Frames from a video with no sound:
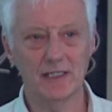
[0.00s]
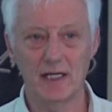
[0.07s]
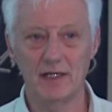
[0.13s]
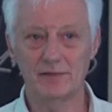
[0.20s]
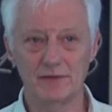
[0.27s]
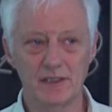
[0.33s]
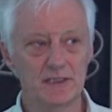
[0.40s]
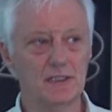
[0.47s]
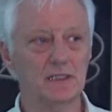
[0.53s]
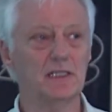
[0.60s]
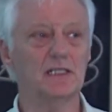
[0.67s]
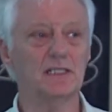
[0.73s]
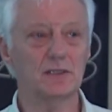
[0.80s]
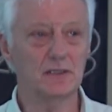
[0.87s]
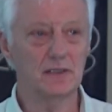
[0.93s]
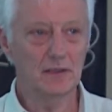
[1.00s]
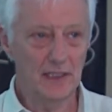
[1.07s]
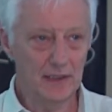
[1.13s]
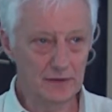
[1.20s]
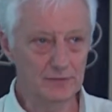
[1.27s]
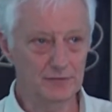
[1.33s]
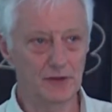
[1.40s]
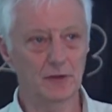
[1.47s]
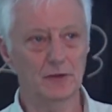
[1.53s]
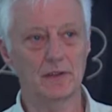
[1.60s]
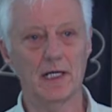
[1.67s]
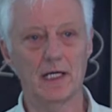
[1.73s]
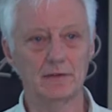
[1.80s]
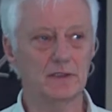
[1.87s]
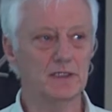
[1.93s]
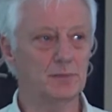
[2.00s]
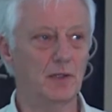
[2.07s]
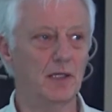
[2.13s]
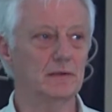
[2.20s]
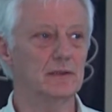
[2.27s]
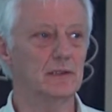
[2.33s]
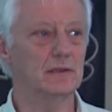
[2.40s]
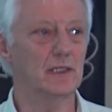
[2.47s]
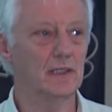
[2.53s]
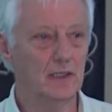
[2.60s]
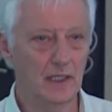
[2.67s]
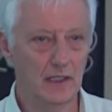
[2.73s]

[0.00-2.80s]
ethnicities, interviewer and respondent,